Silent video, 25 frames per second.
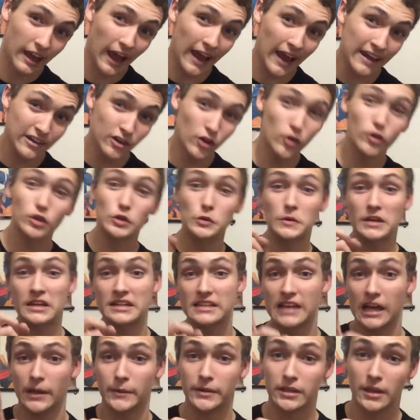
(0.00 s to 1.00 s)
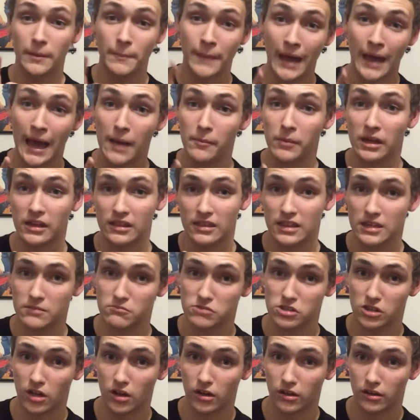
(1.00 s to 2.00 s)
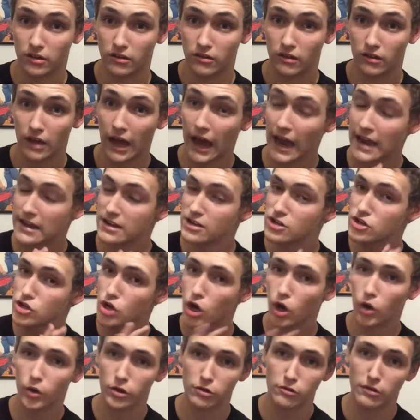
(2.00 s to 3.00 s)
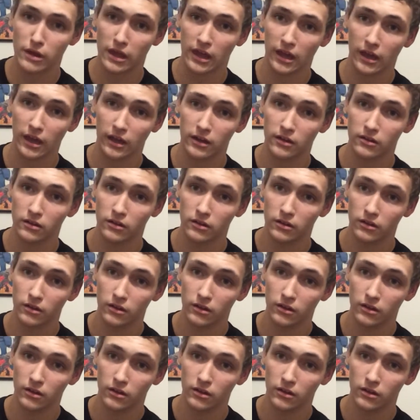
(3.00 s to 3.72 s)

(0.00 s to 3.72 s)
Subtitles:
I know you can tell me the Batman theme song. I know you can.